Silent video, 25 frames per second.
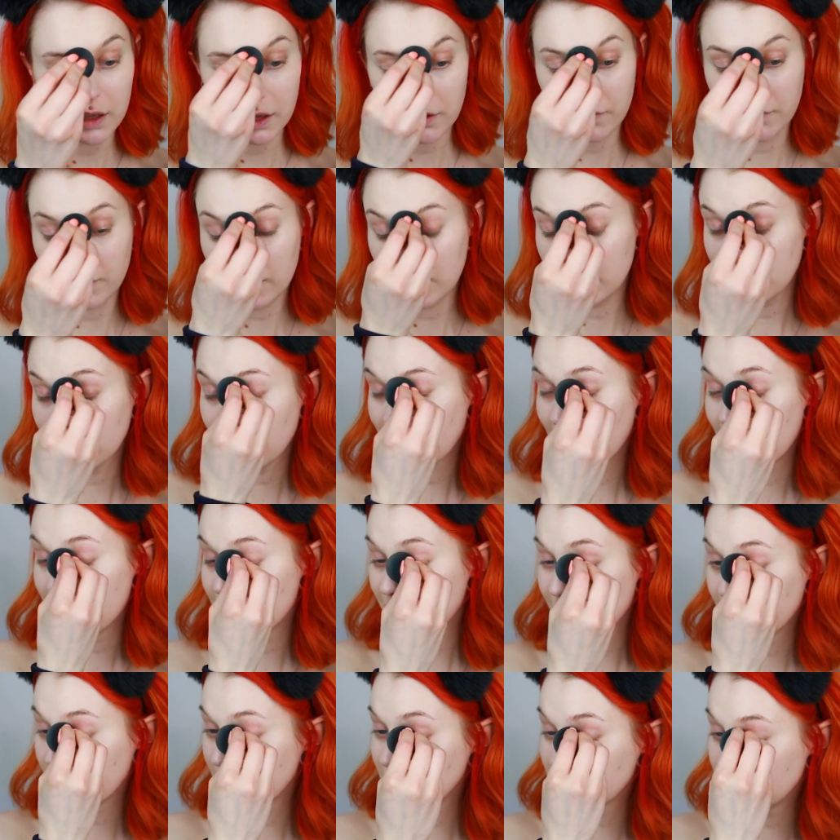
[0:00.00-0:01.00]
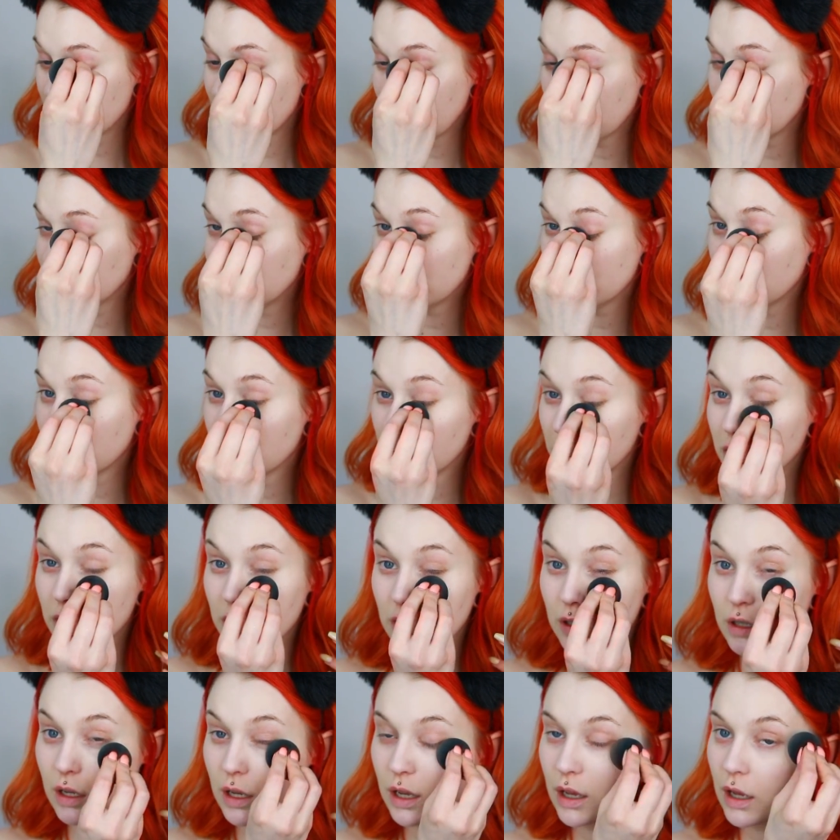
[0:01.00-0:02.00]
I feel like everything that I
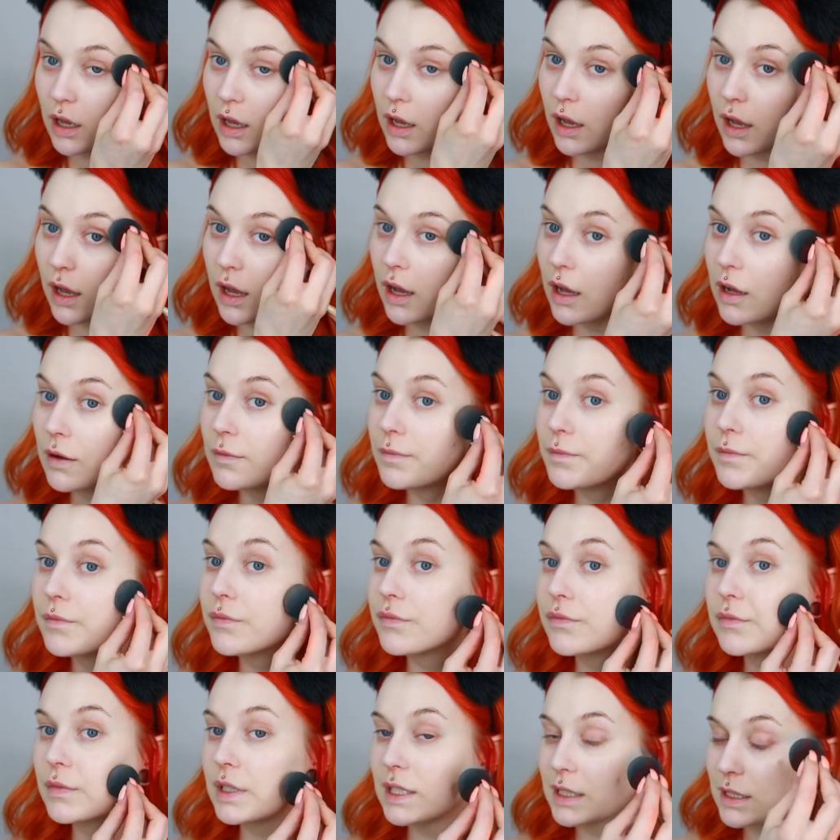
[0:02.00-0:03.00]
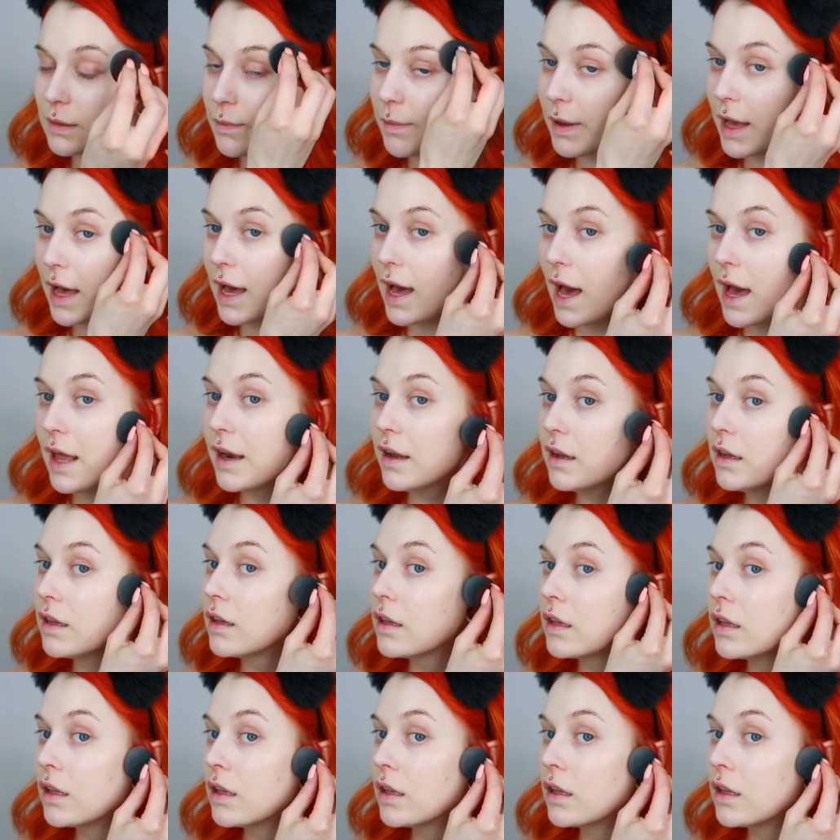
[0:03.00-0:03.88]
do is bad.